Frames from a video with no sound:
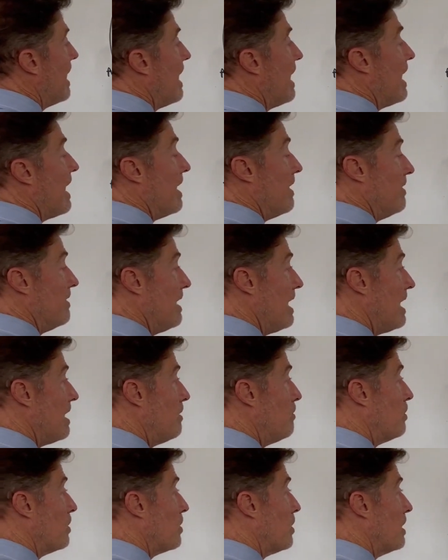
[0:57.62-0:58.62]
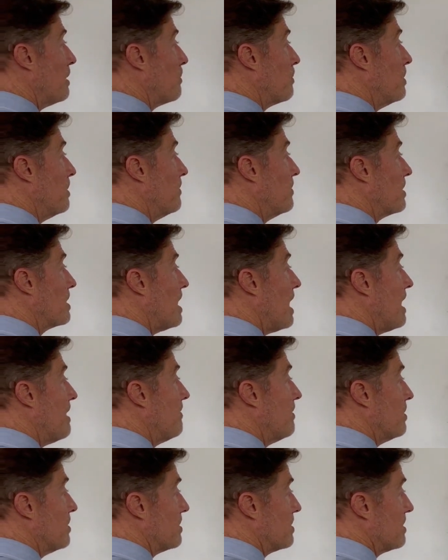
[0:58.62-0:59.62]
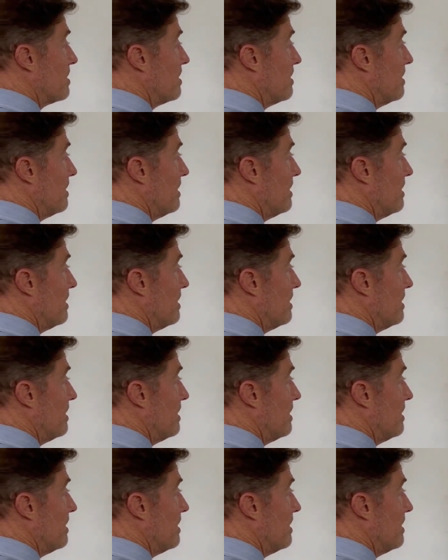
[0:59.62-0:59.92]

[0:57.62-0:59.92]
And then we're going to prove the converse.